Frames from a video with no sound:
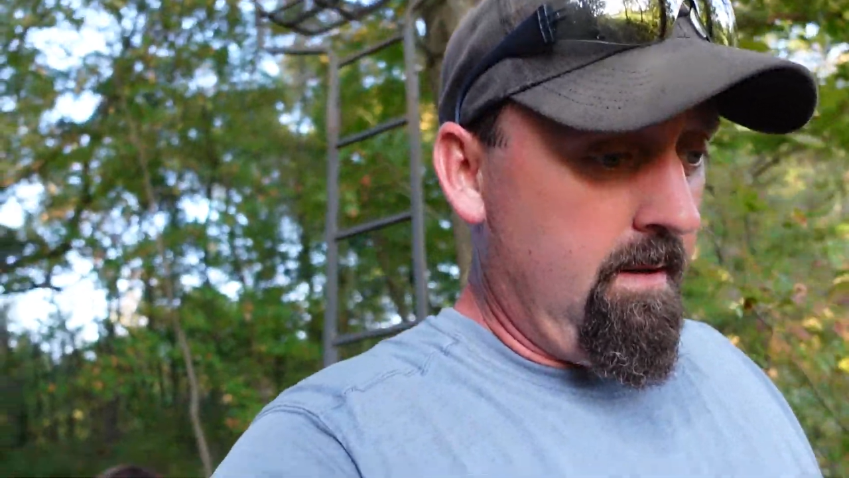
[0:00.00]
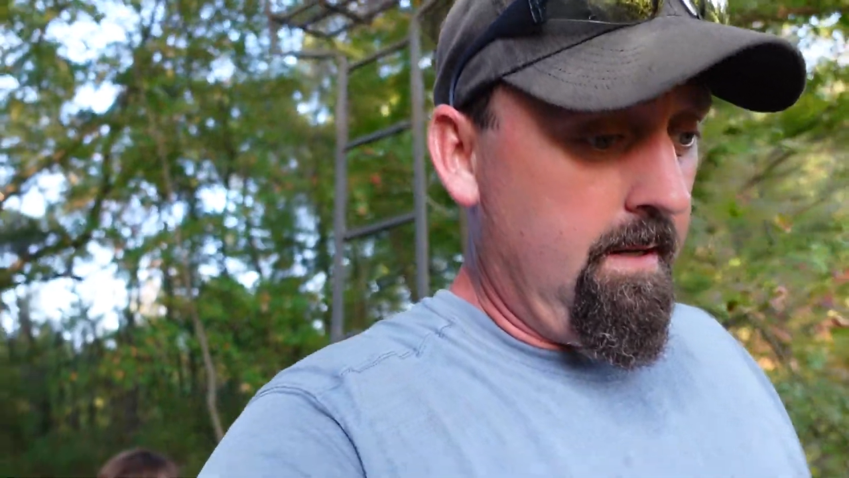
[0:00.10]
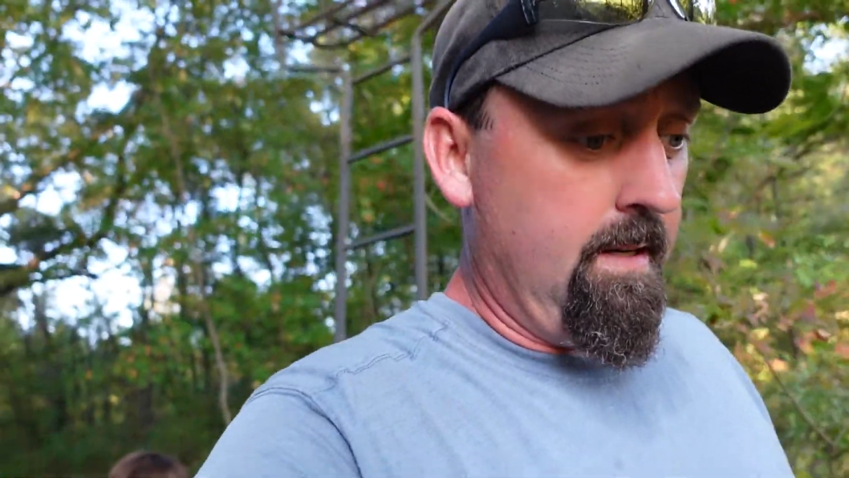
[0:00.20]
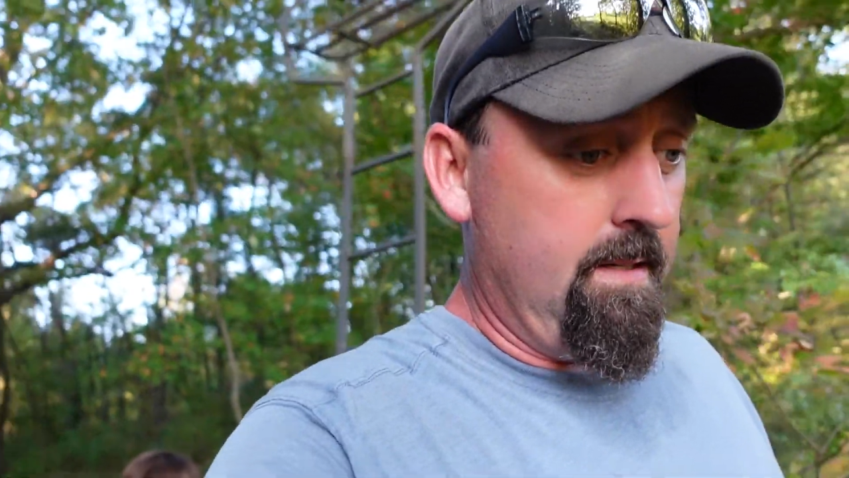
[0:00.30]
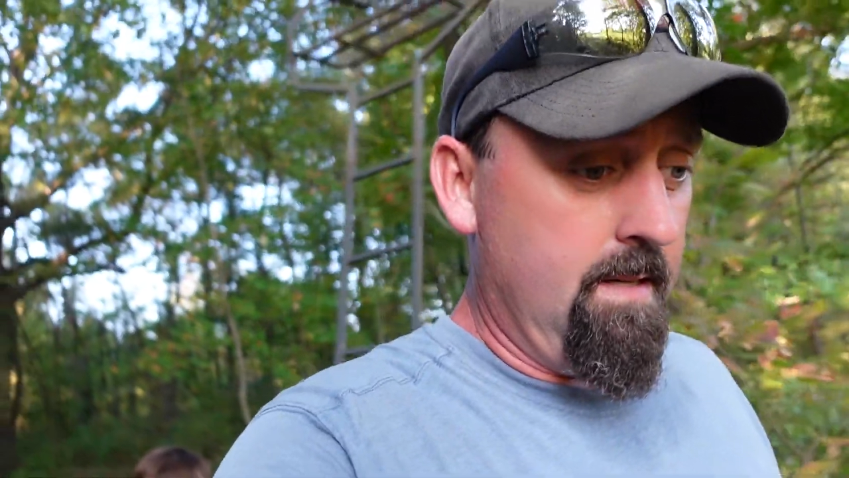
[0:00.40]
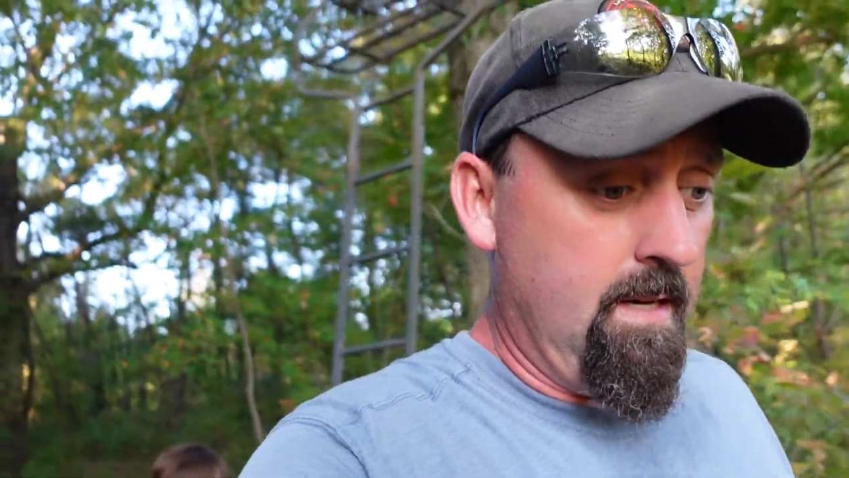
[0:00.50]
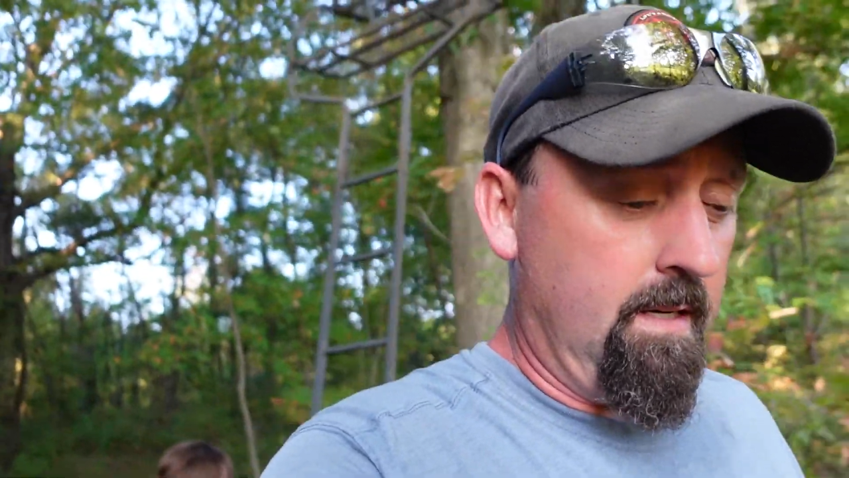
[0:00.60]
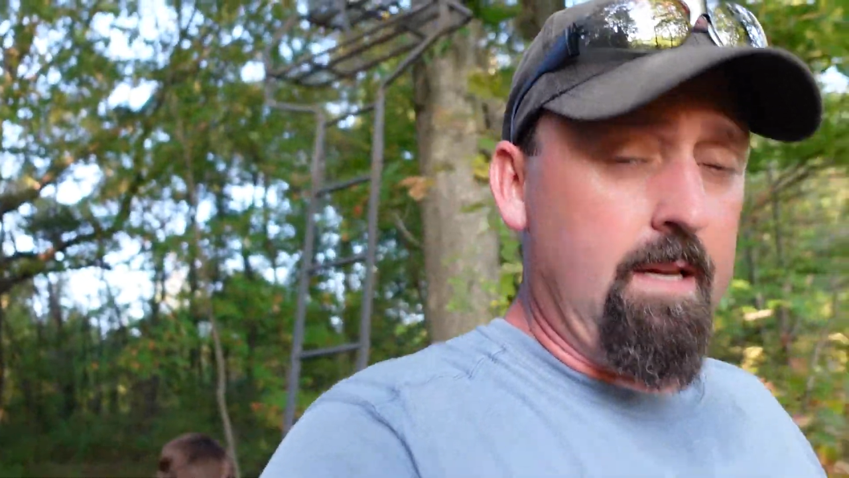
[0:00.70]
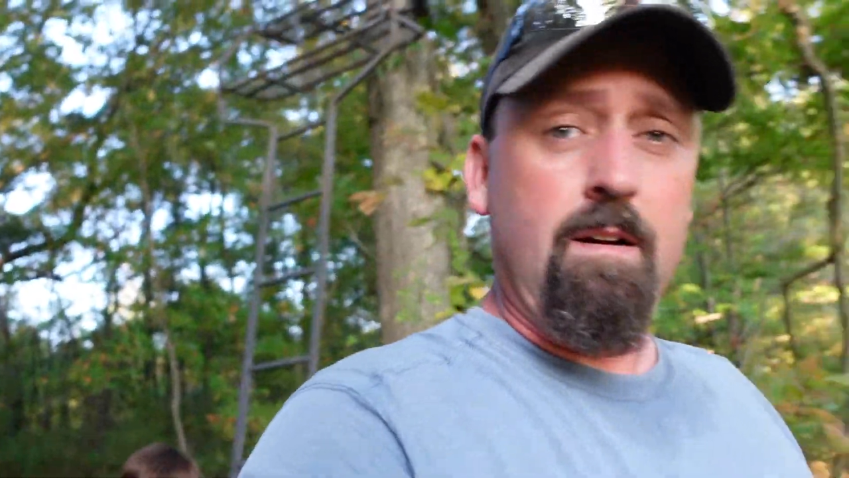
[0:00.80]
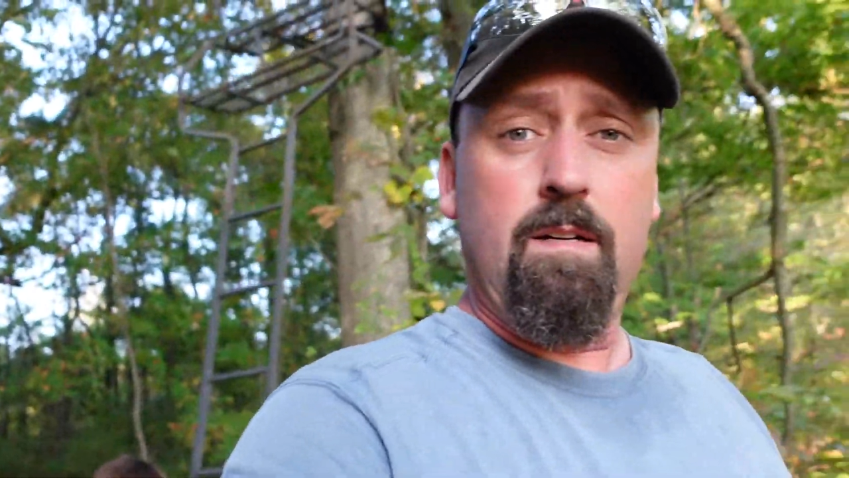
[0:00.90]
and
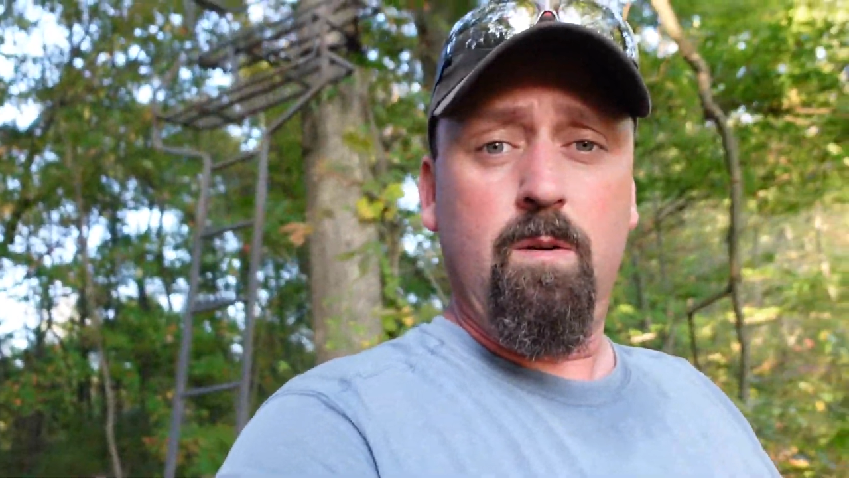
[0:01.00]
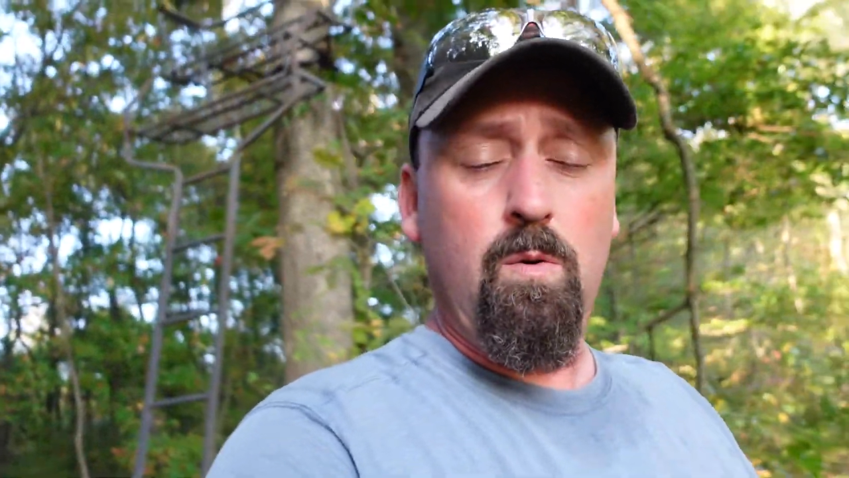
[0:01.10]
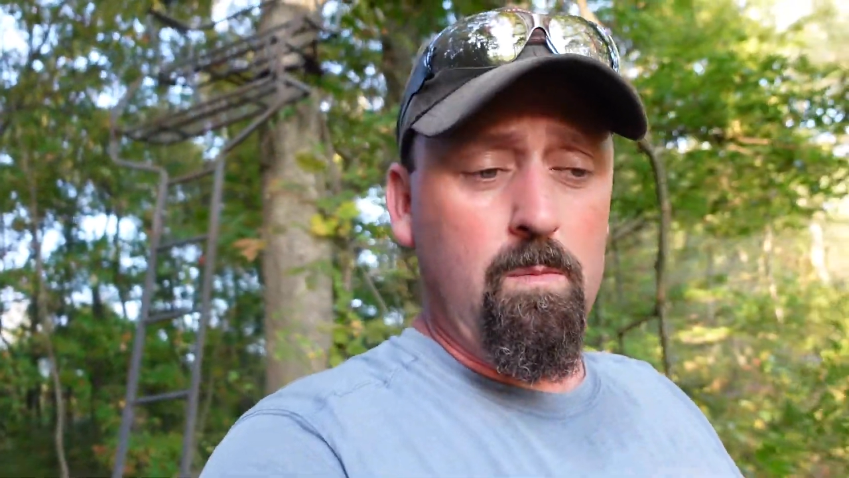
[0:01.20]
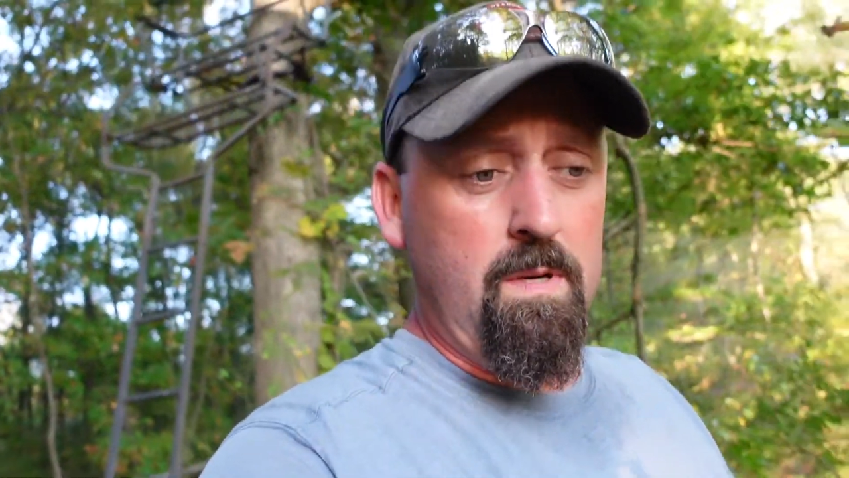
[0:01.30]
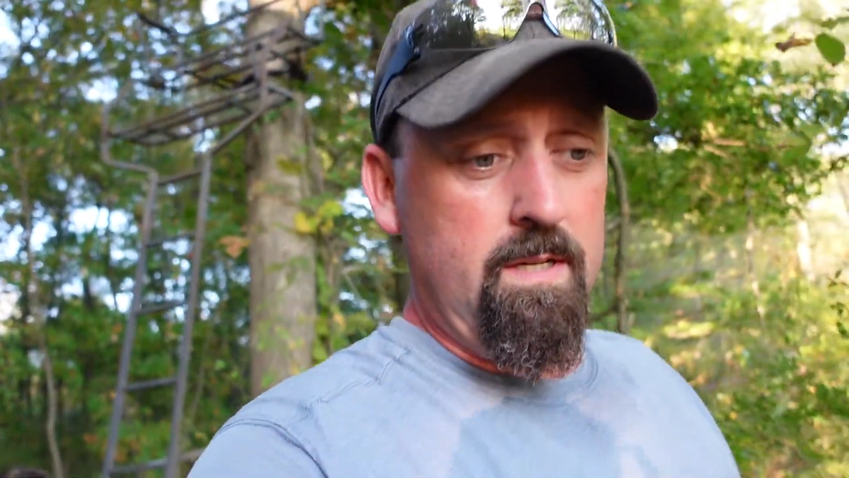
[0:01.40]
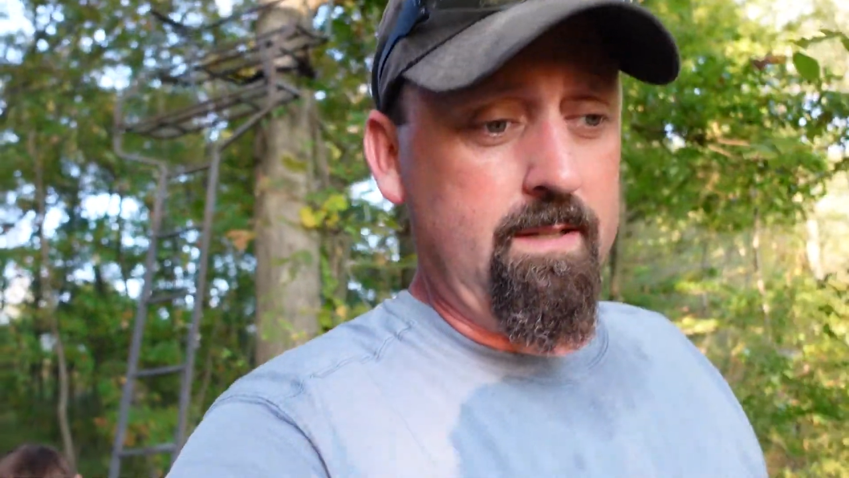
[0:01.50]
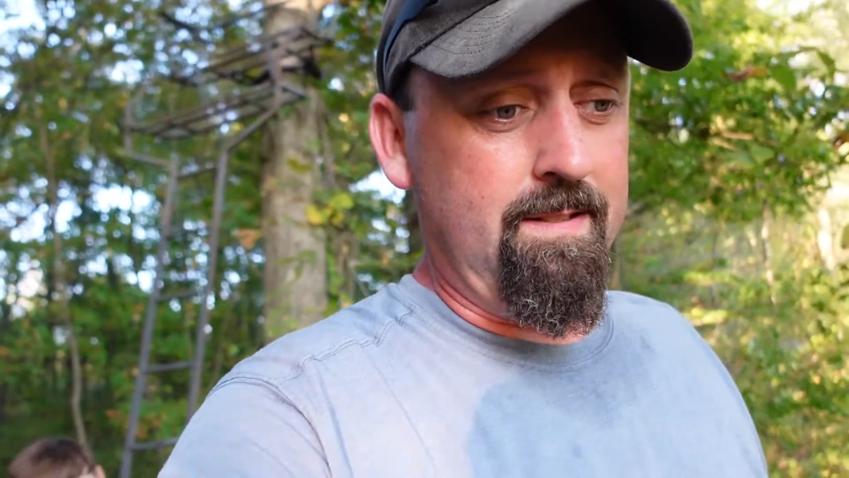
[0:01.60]
get on home and